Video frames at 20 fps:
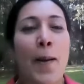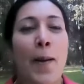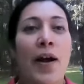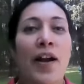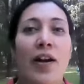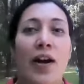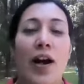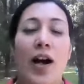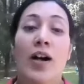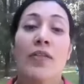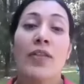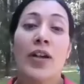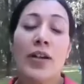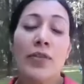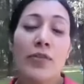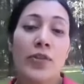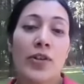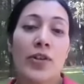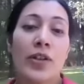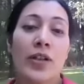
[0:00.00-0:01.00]

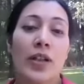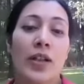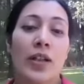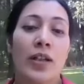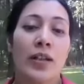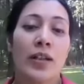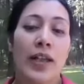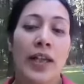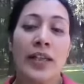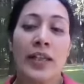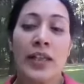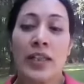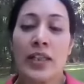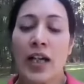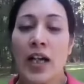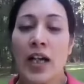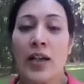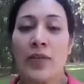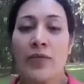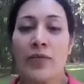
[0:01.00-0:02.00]
However,
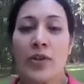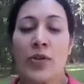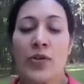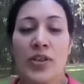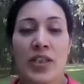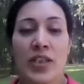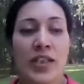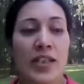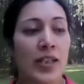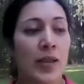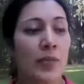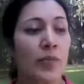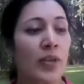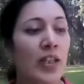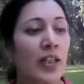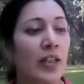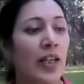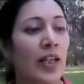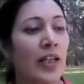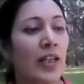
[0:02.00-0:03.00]
anytime you see
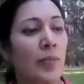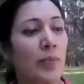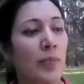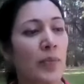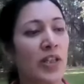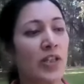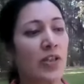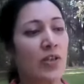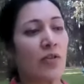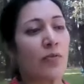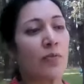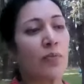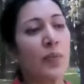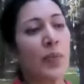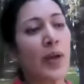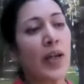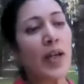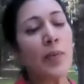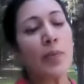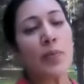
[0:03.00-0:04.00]
something like a piece of
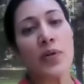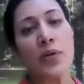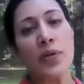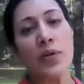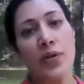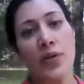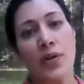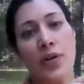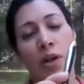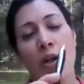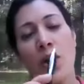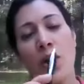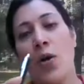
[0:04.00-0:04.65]
paper